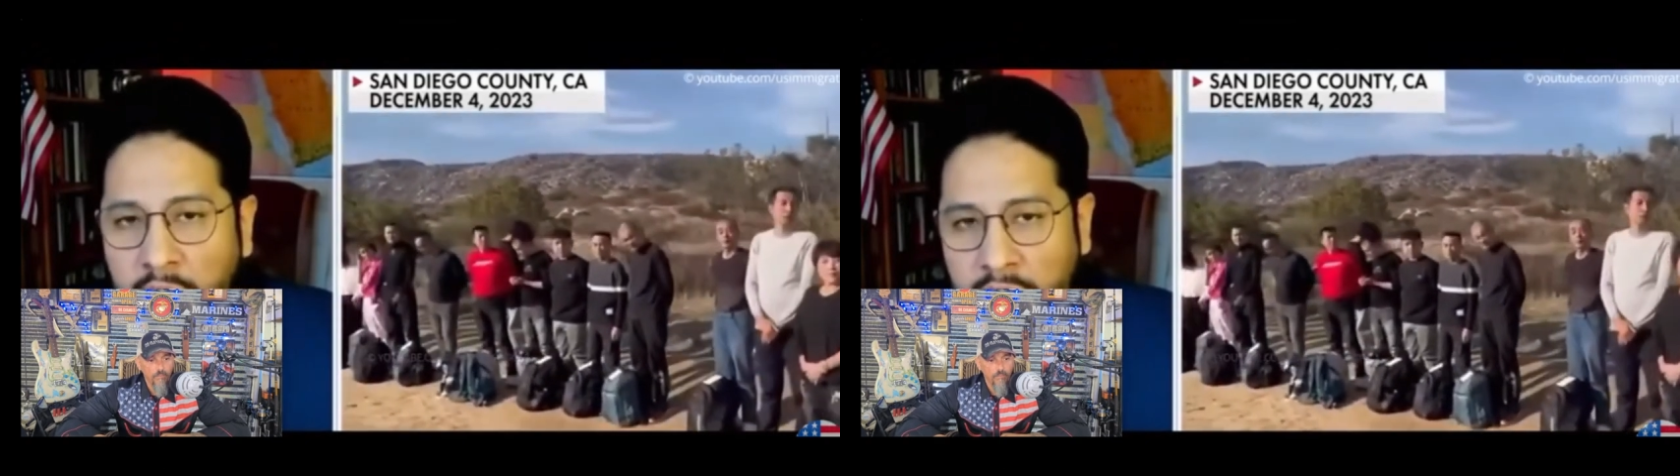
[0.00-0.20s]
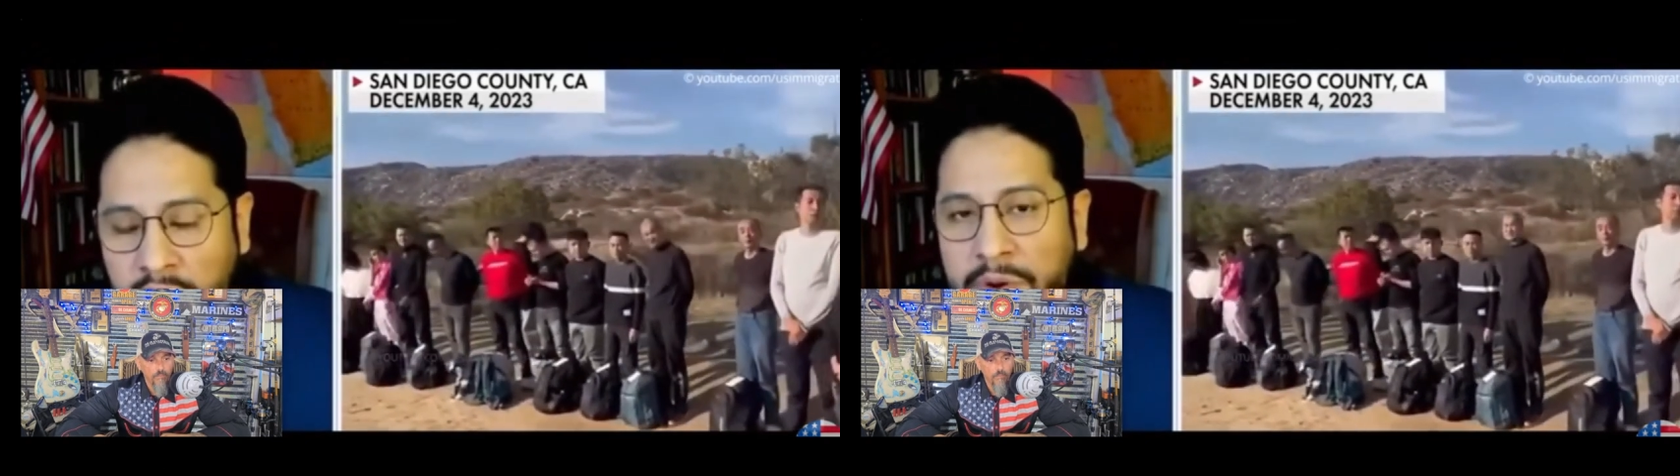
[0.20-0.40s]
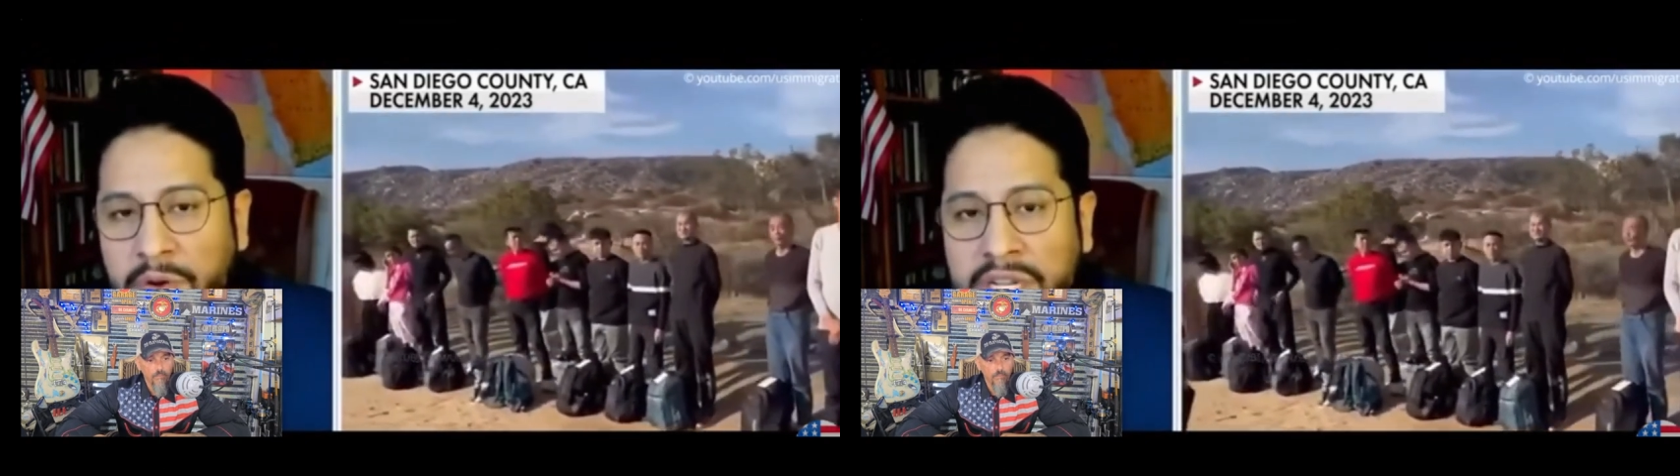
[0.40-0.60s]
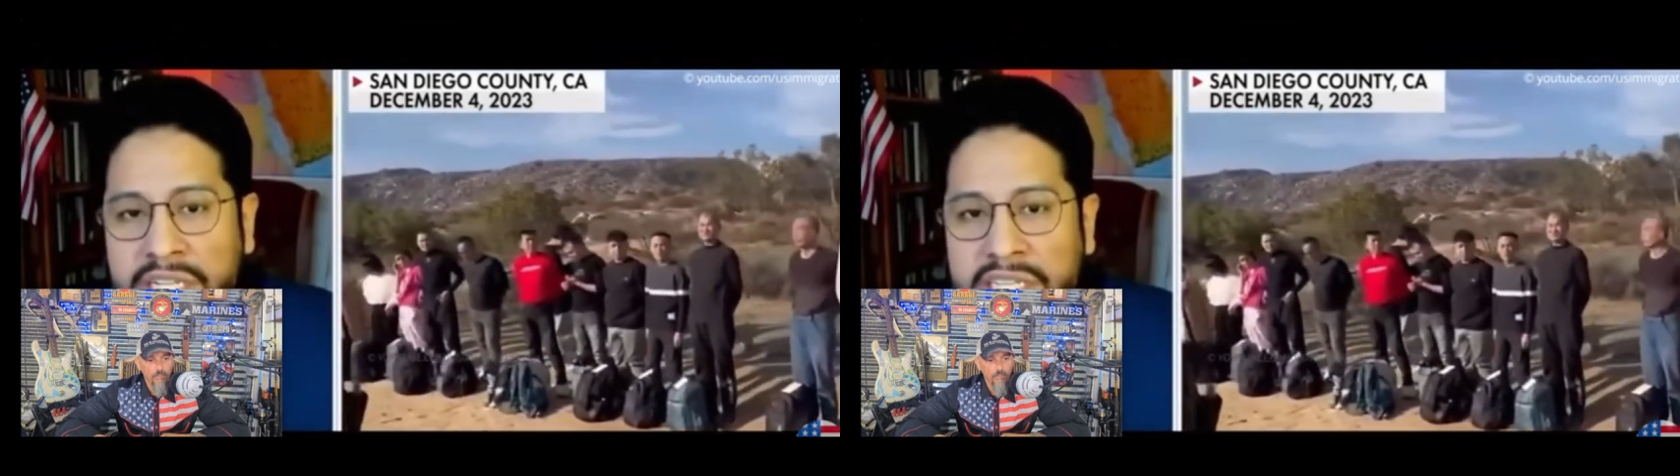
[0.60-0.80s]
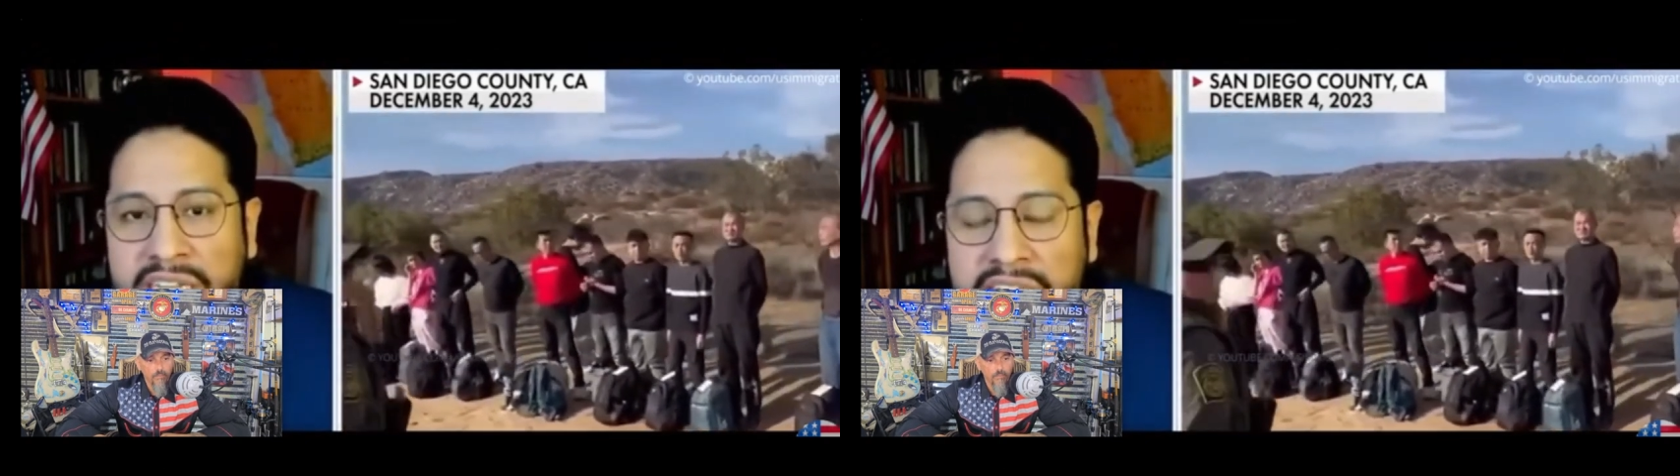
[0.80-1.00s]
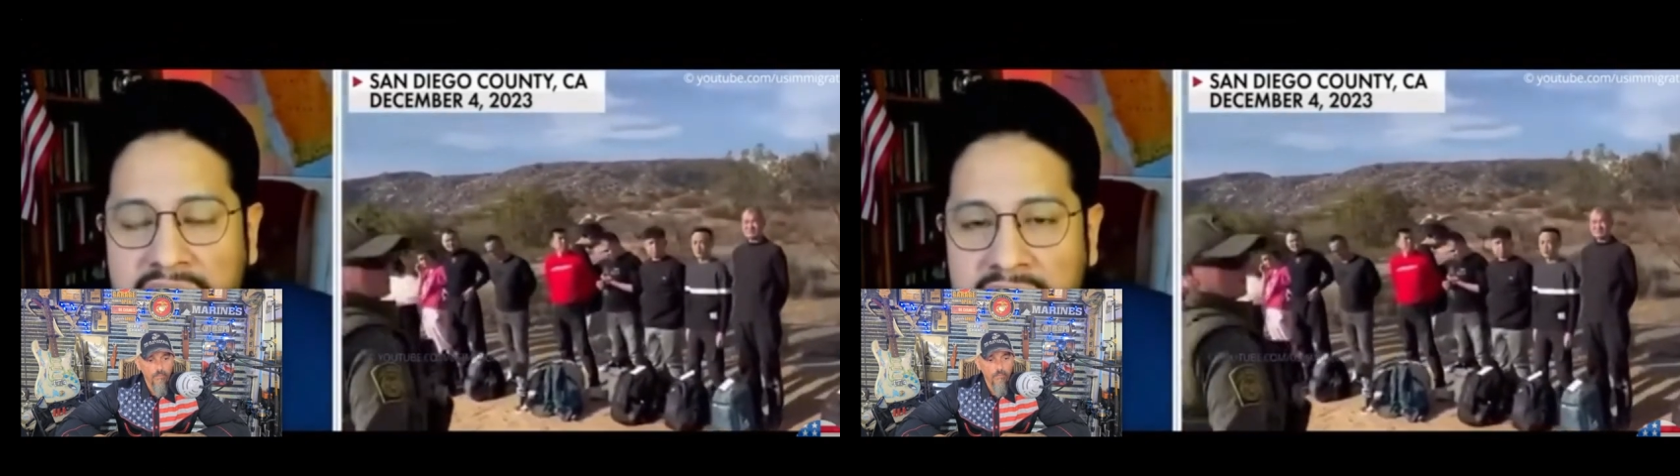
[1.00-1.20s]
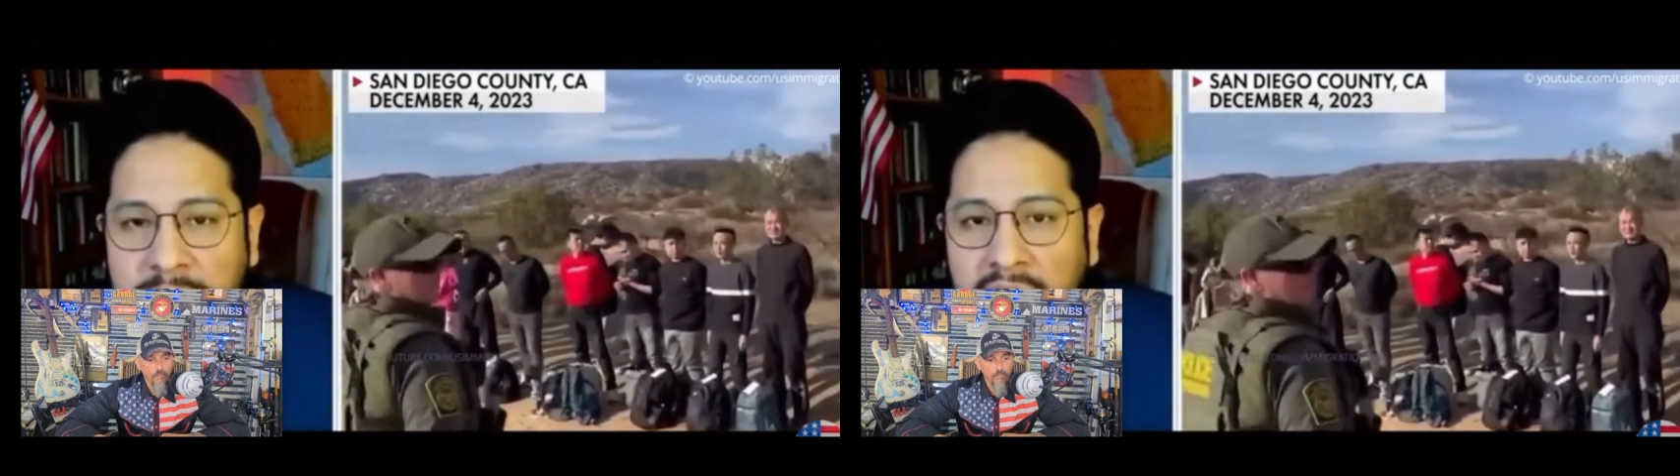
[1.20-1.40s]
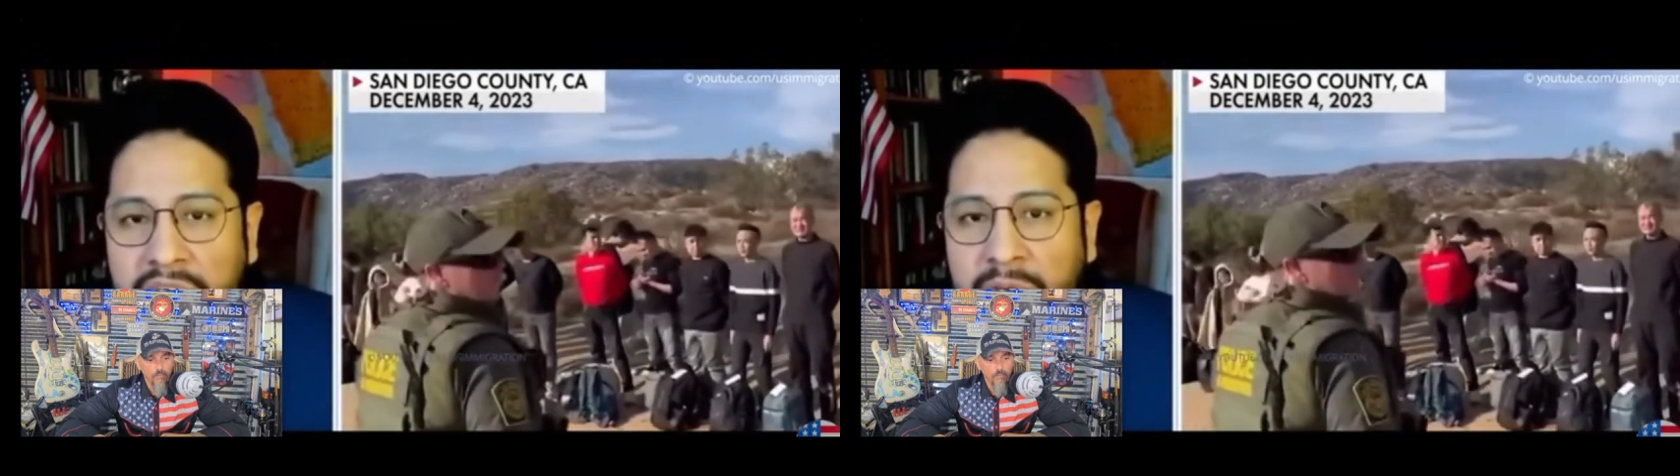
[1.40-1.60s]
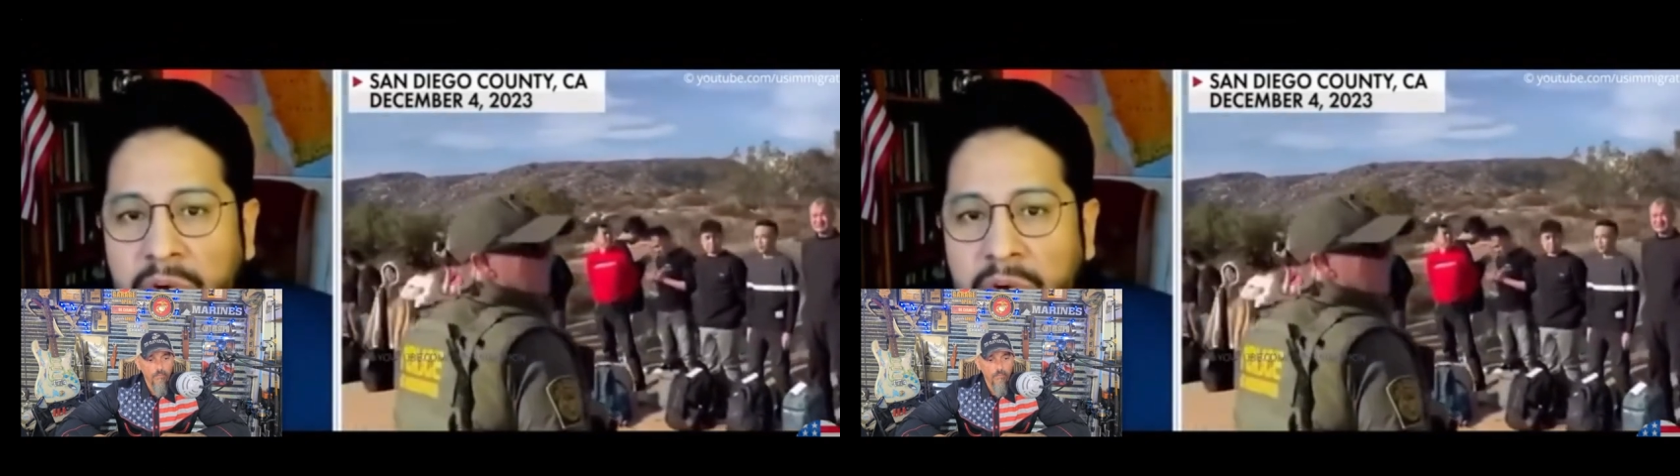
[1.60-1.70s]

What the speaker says: criminal organizations as part of that